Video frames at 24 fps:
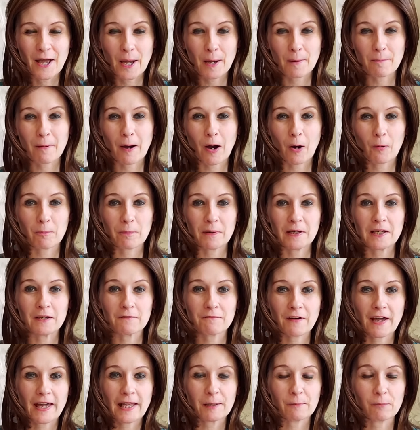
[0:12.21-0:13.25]
about being
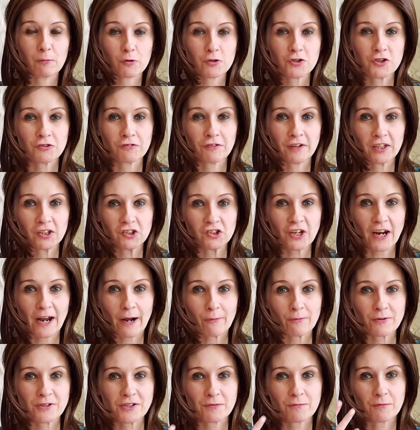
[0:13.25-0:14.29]
available to reach
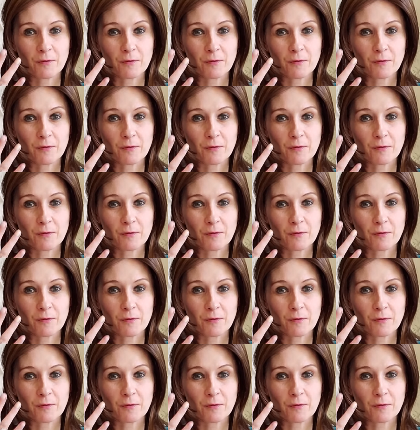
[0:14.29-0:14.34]
out.